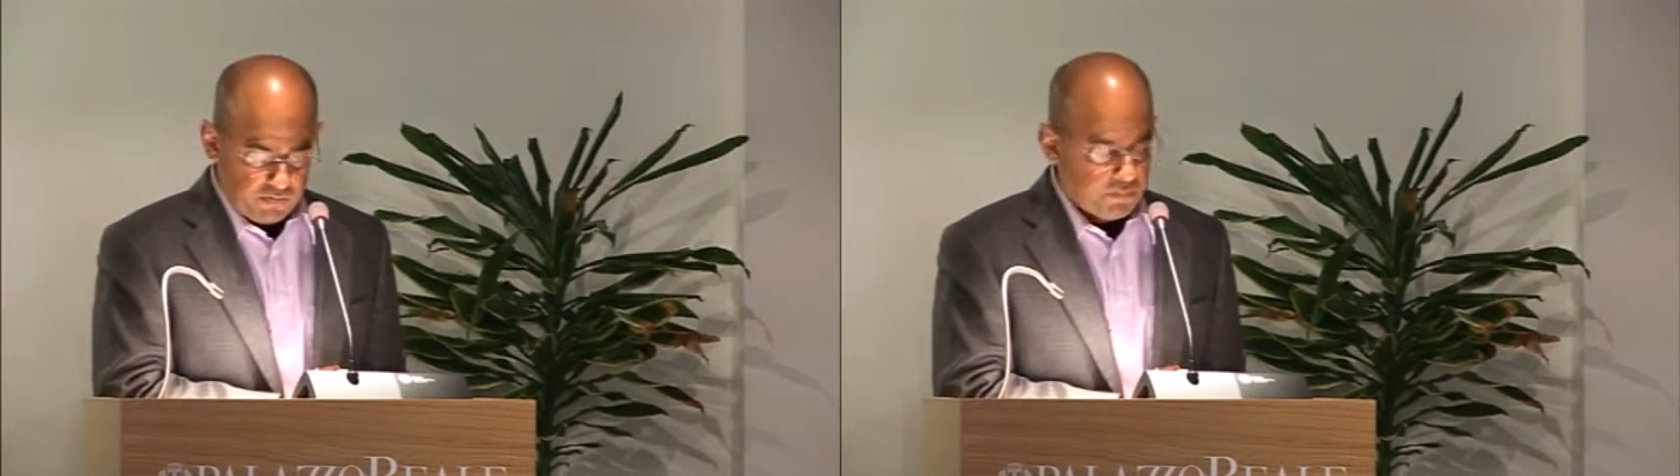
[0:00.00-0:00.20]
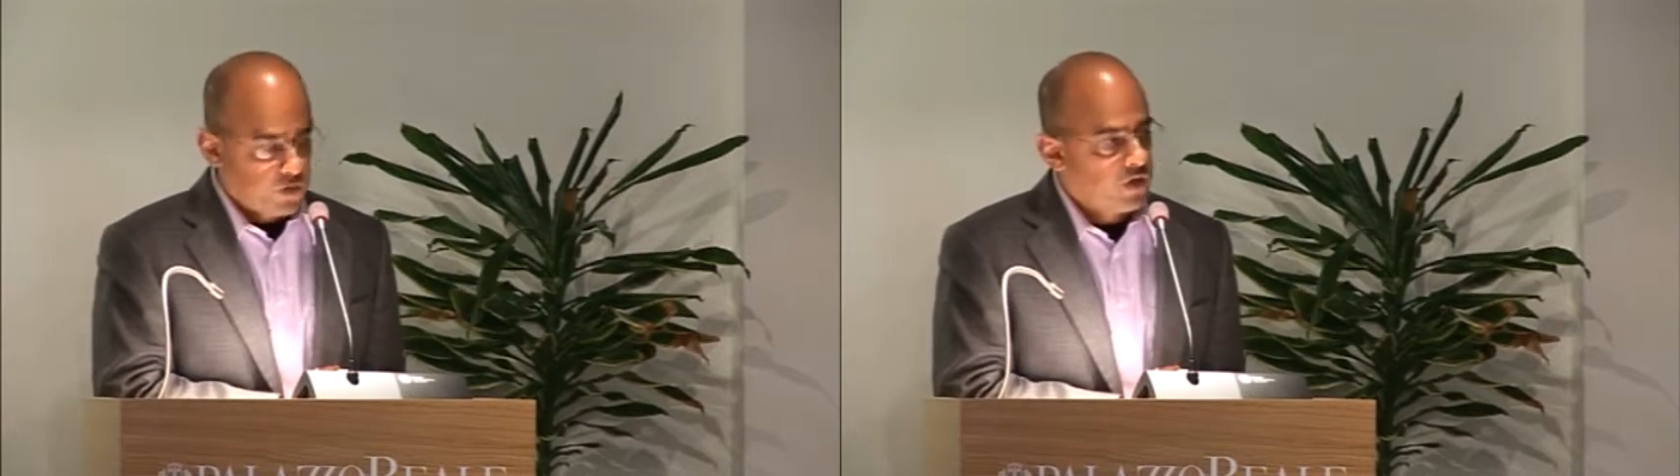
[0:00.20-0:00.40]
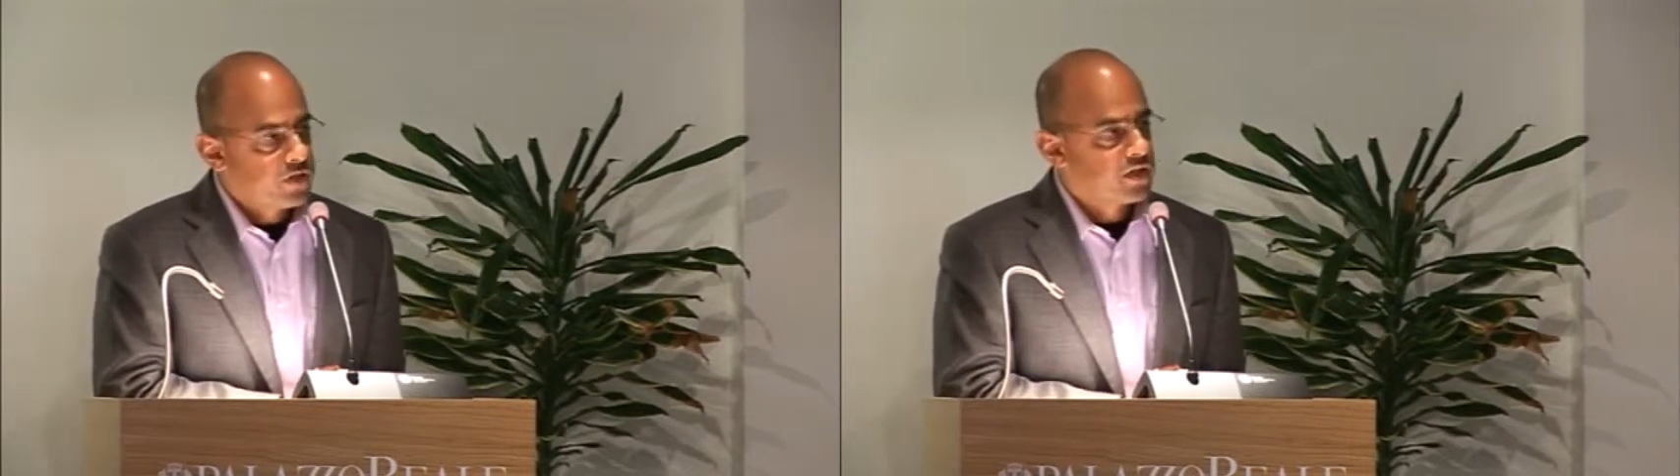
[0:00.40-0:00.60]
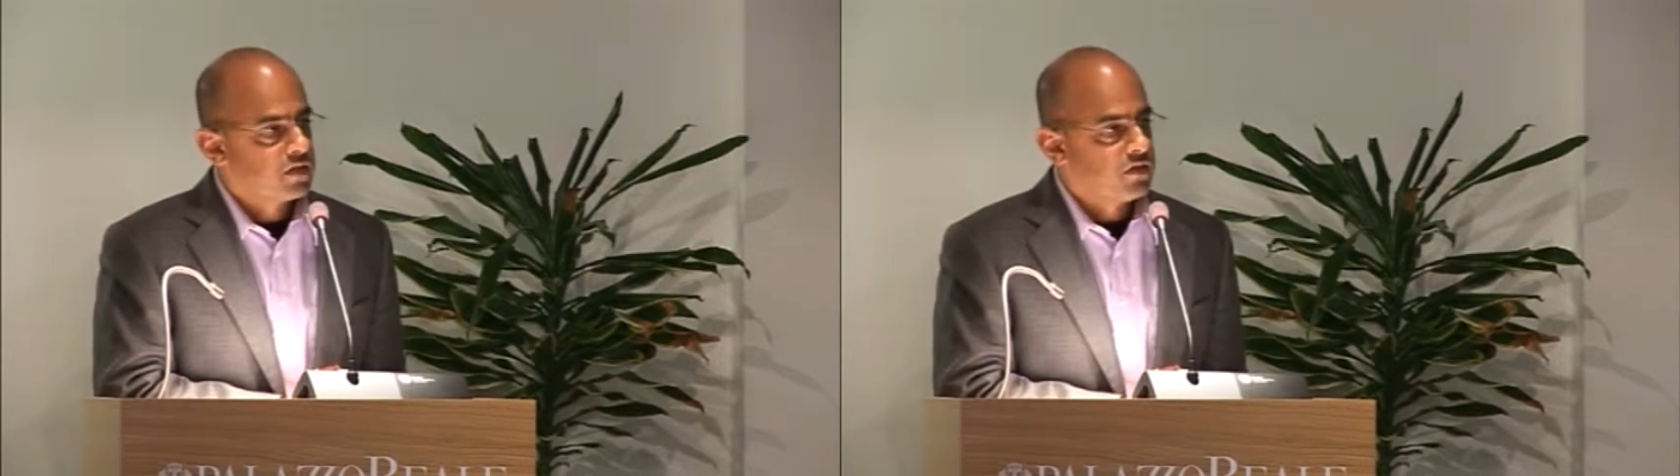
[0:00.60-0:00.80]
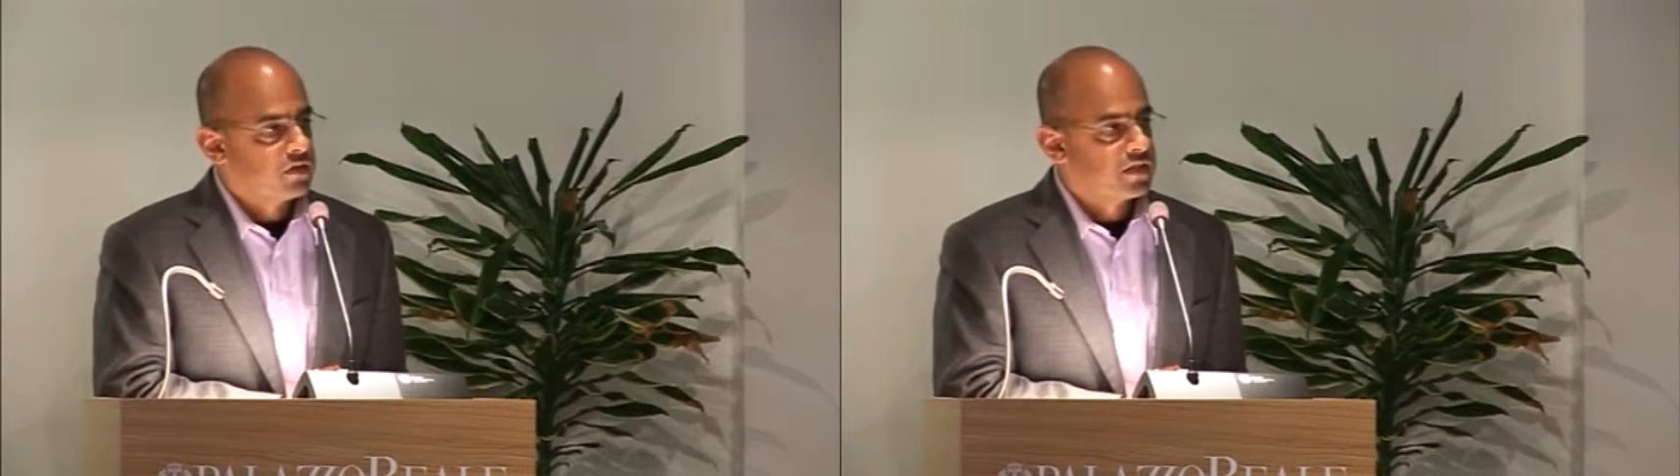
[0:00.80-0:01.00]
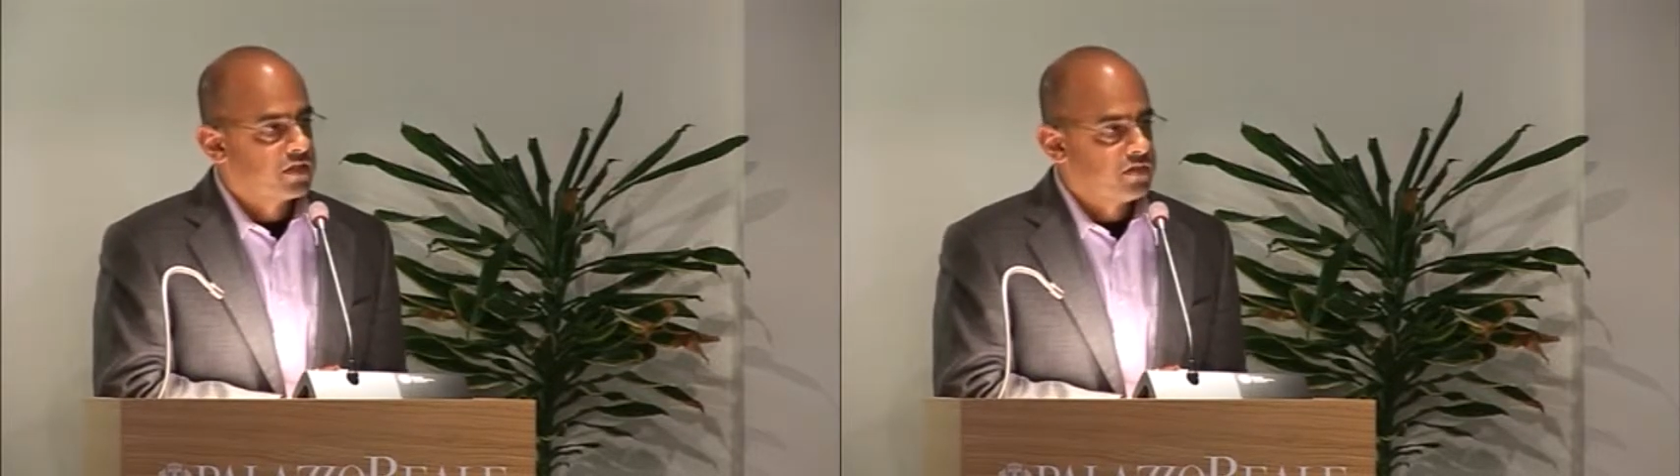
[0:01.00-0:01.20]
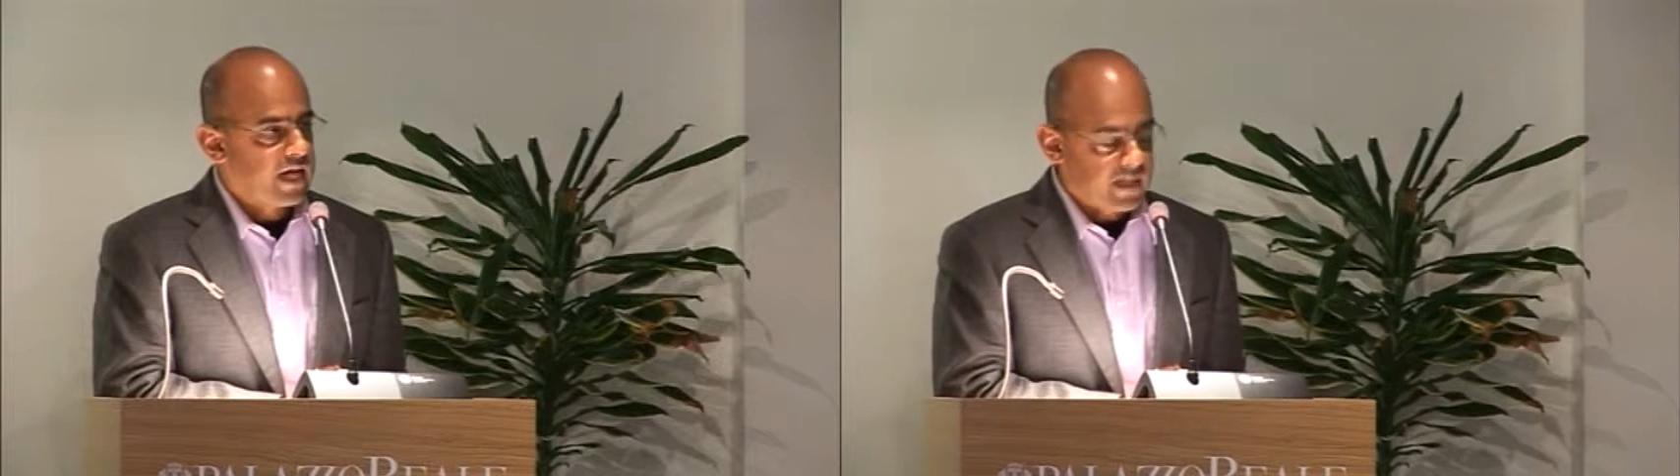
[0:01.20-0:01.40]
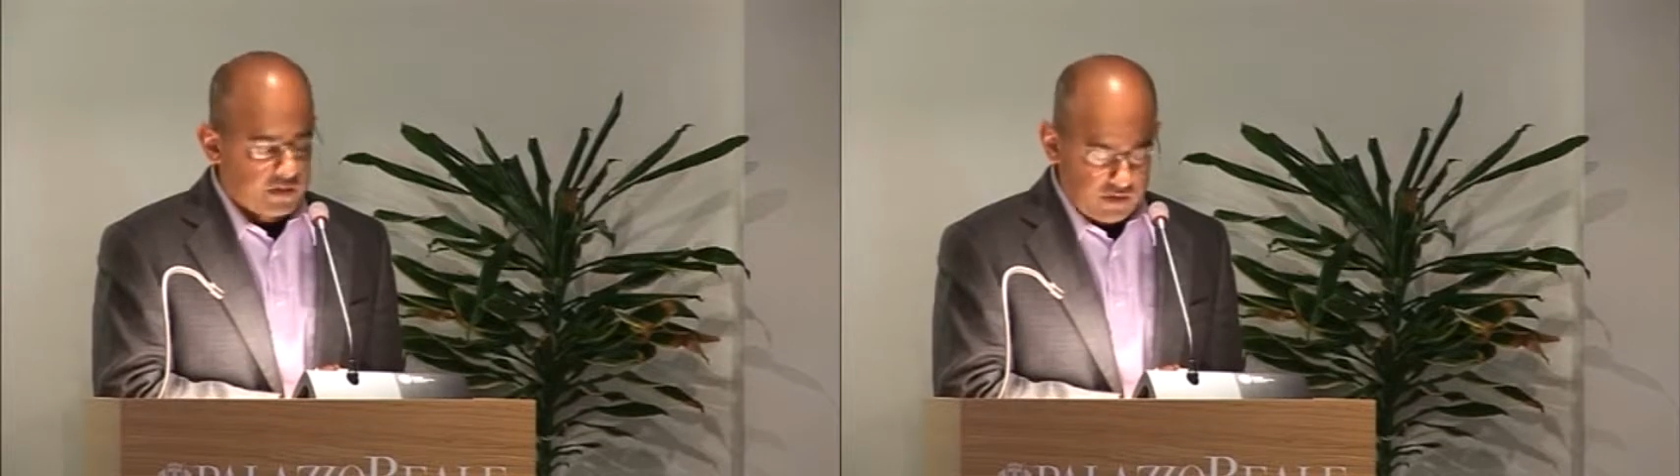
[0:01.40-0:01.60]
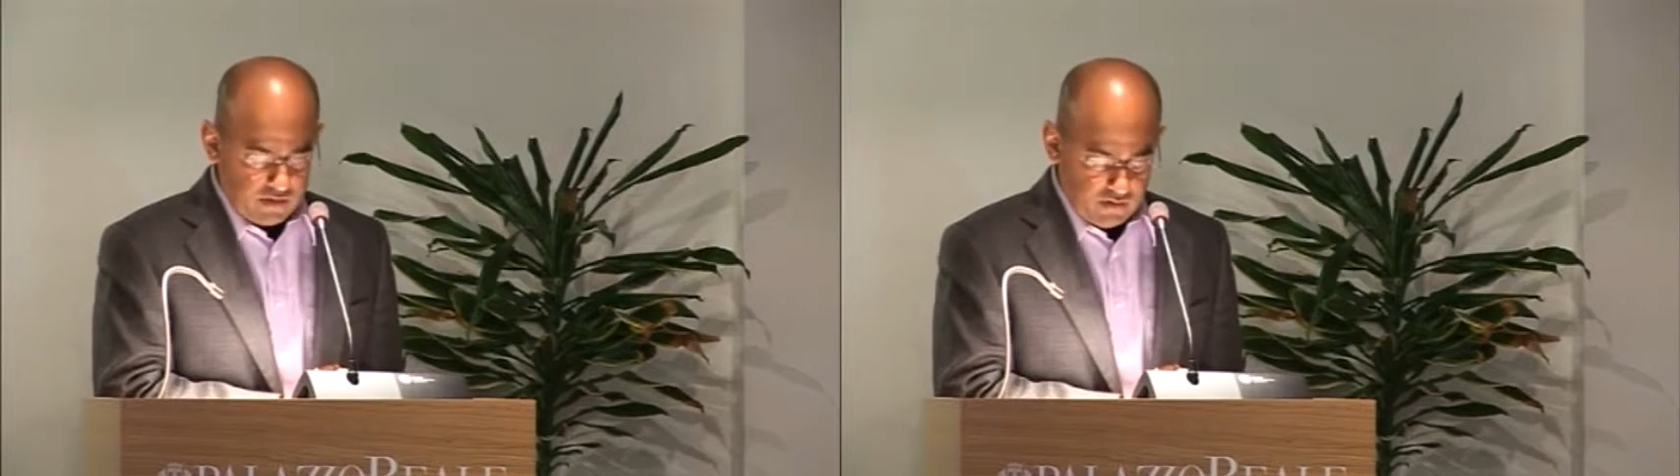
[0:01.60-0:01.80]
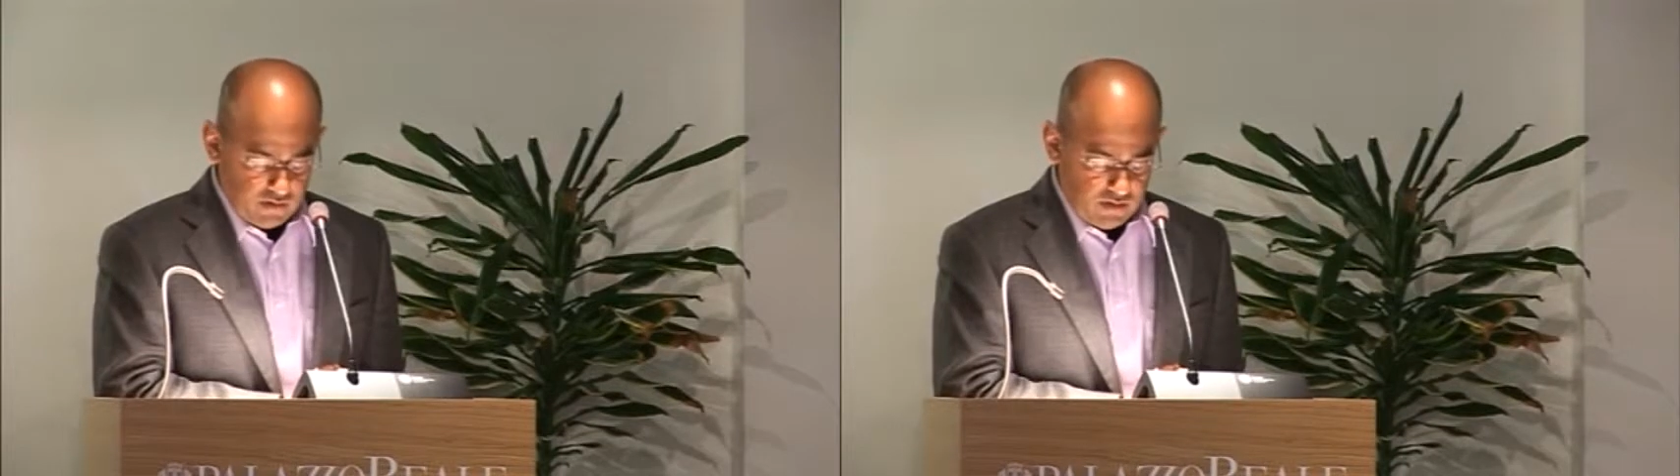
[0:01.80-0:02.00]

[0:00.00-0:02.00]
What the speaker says: a project or strategy.